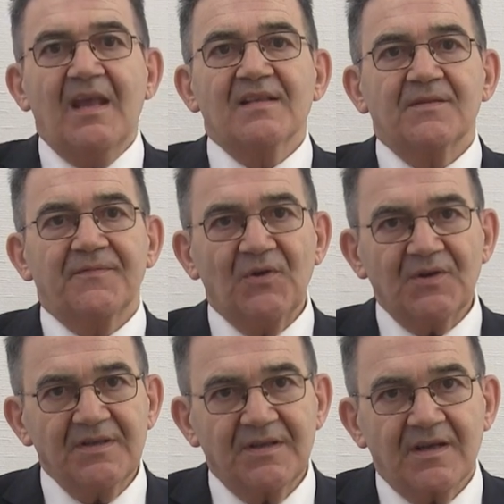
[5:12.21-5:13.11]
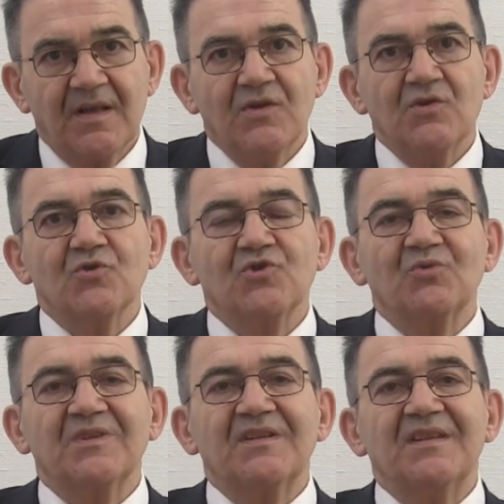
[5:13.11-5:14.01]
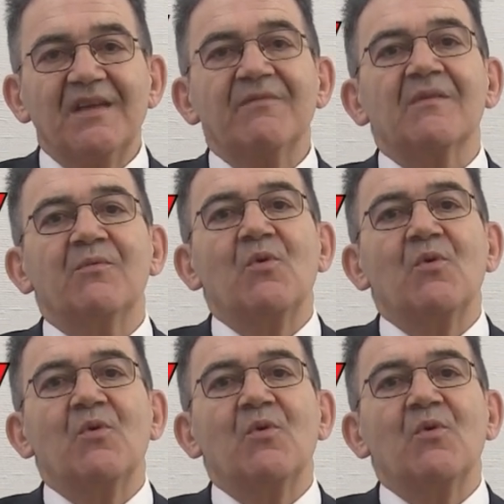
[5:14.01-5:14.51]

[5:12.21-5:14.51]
As a foreigner, you should never